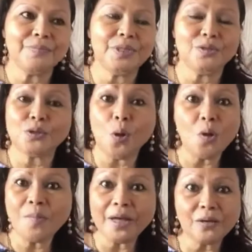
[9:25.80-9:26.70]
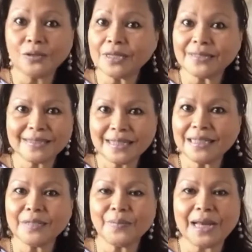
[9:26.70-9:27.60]
because all my clothes are
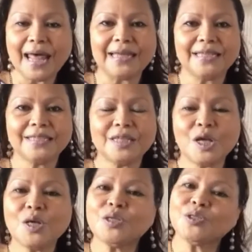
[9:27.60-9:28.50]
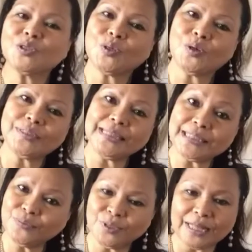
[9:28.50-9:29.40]
still in Milan. So
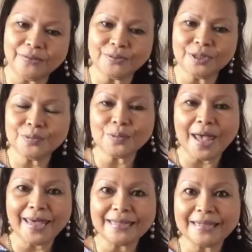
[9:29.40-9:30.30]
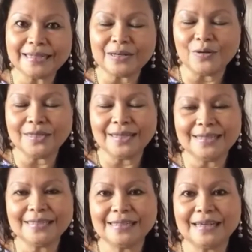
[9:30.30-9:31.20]
that's what I wanted to add here on
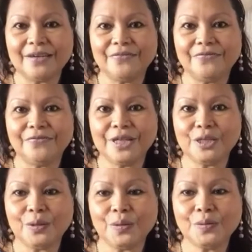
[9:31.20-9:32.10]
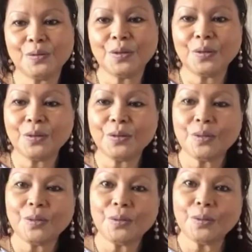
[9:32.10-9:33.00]
this video.
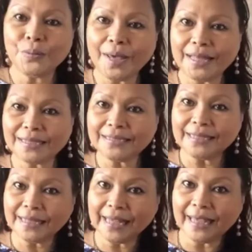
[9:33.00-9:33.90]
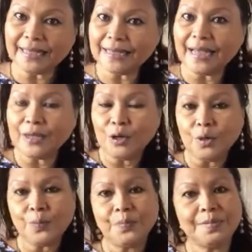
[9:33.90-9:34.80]
Well, again, I
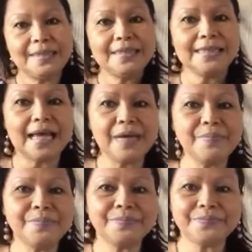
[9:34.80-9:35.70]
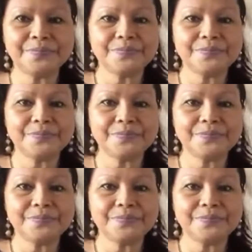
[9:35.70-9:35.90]
hope this time,